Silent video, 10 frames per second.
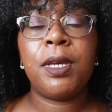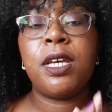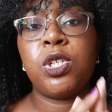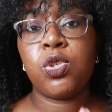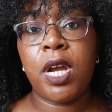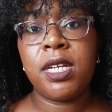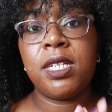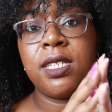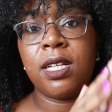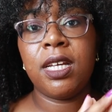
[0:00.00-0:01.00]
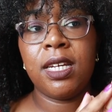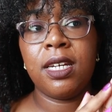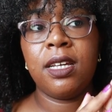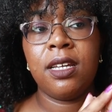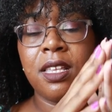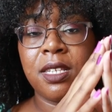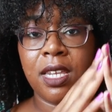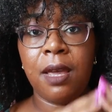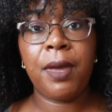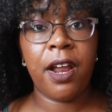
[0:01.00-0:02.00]
because the Strand is still in the
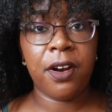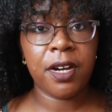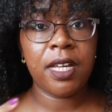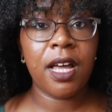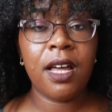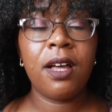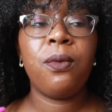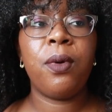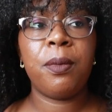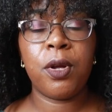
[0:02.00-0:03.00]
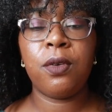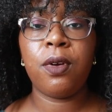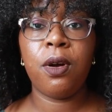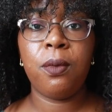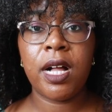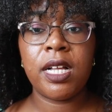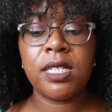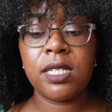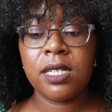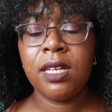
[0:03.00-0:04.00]
same area where Book Row
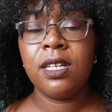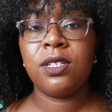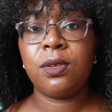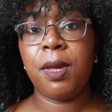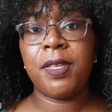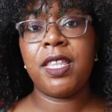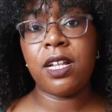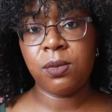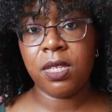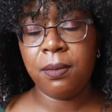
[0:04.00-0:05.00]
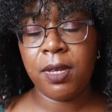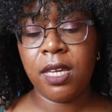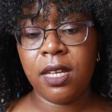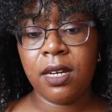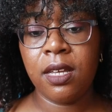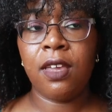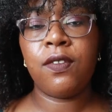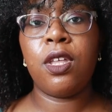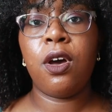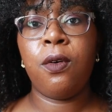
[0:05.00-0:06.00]
was, so maybe that's what they mean.
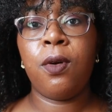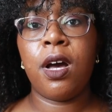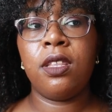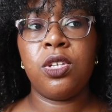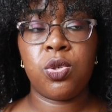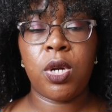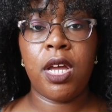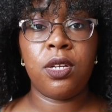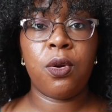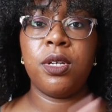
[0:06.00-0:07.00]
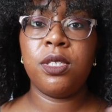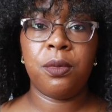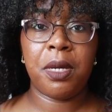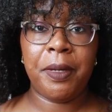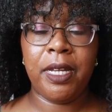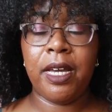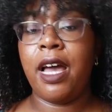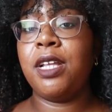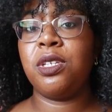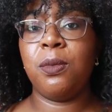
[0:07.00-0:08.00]
Even though the Strand, according to Wikipedia,
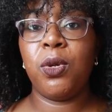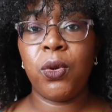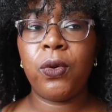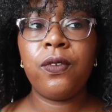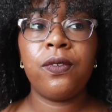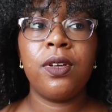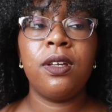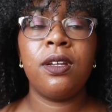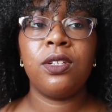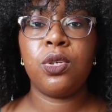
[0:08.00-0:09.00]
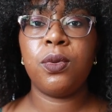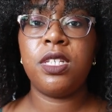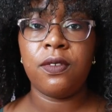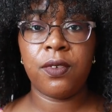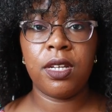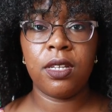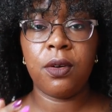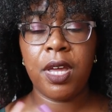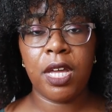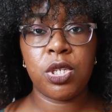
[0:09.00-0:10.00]
had to move to a different
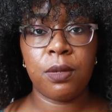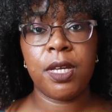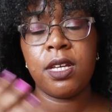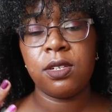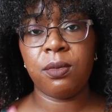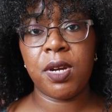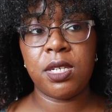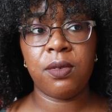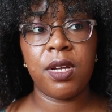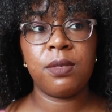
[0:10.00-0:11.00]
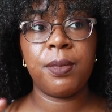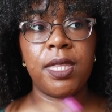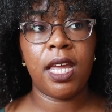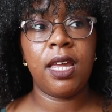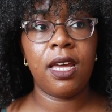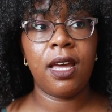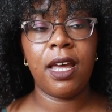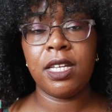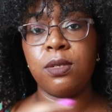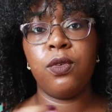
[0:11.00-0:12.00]
location because of the raising rents, but they,
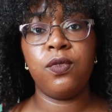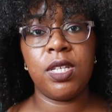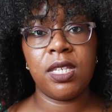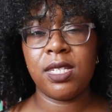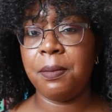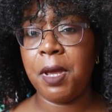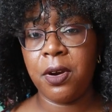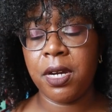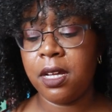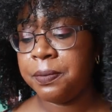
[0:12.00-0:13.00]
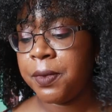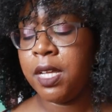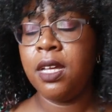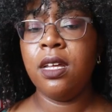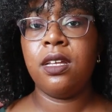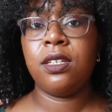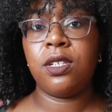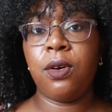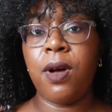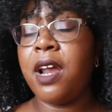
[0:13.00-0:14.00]
I guess, moved in the same area.
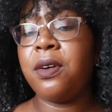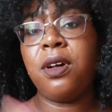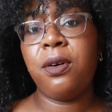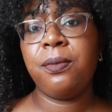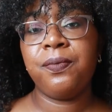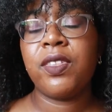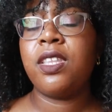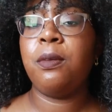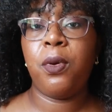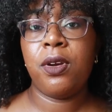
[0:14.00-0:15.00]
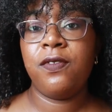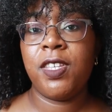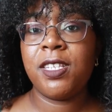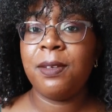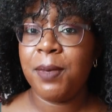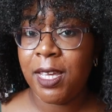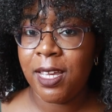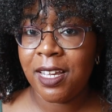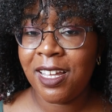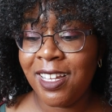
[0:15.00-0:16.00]
So I don't know. The point of this
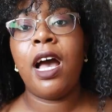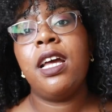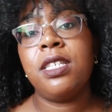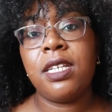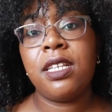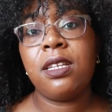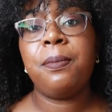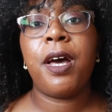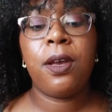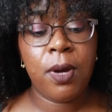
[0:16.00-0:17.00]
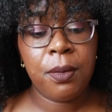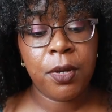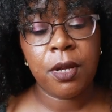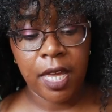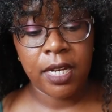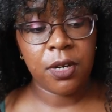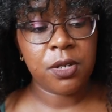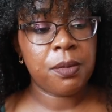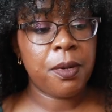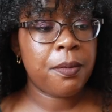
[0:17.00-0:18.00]
being, I did end up buying one book, and
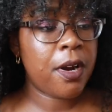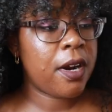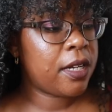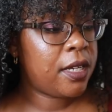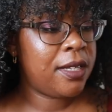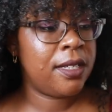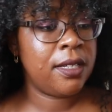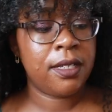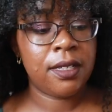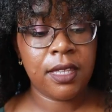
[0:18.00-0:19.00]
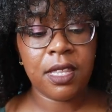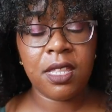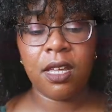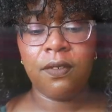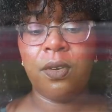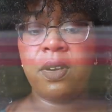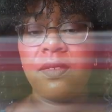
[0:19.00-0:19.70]
here's the bookmark that they give you